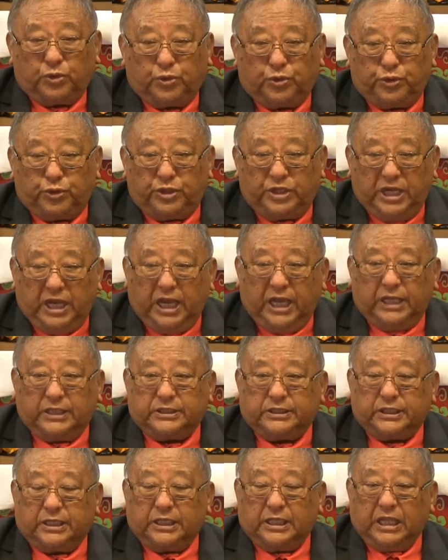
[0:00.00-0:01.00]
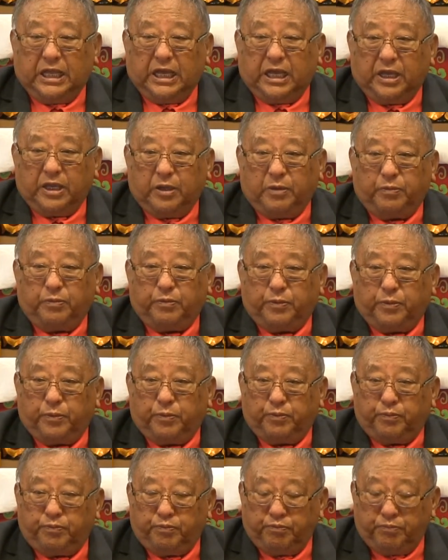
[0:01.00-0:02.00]
Today's life
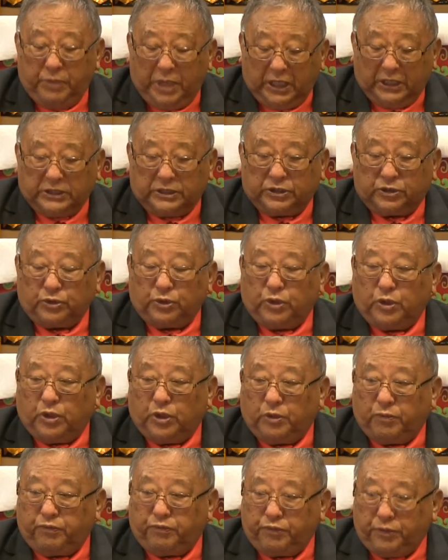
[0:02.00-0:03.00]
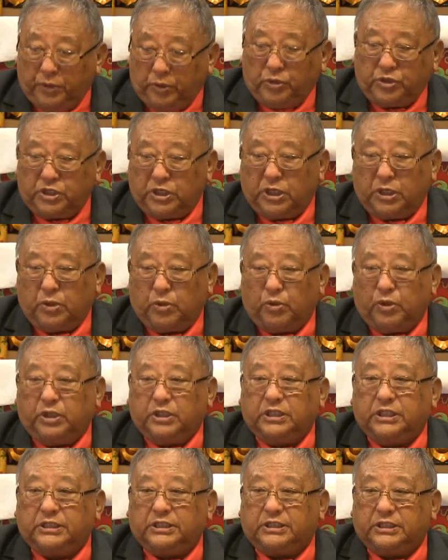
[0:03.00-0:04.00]
makes your future.
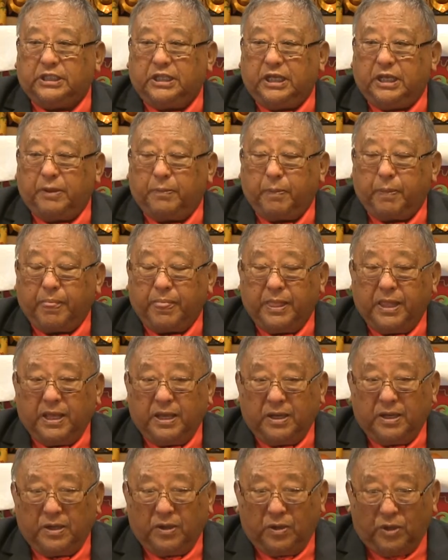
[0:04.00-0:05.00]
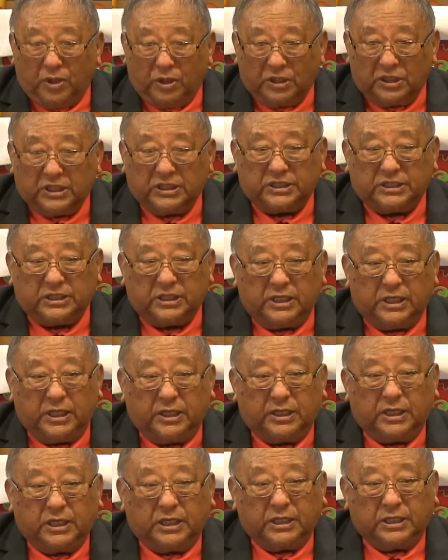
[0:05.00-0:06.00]
Honestly, honestly,
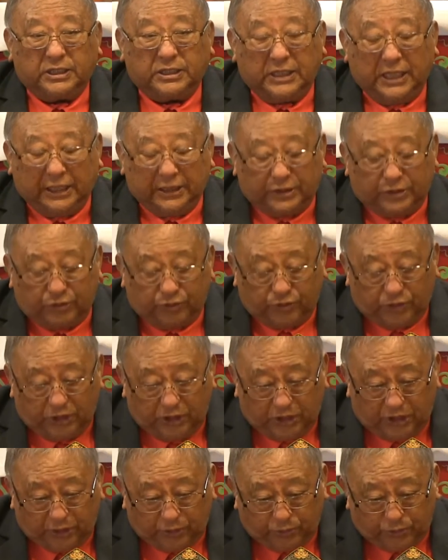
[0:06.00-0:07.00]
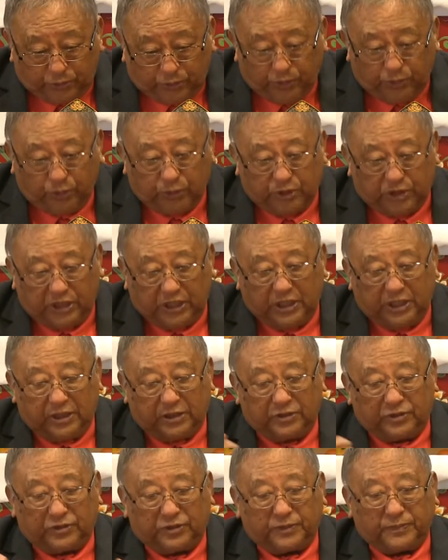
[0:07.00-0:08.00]
that's really truth
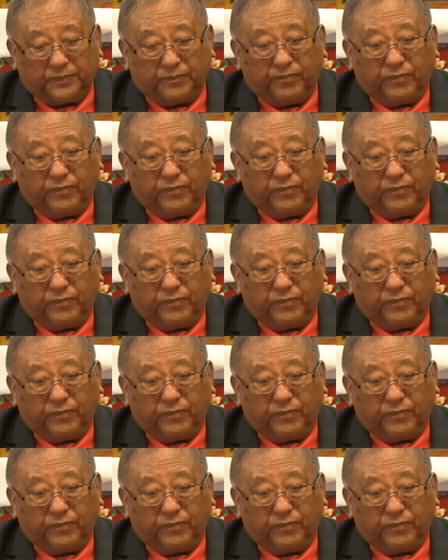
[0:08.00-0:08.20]
is.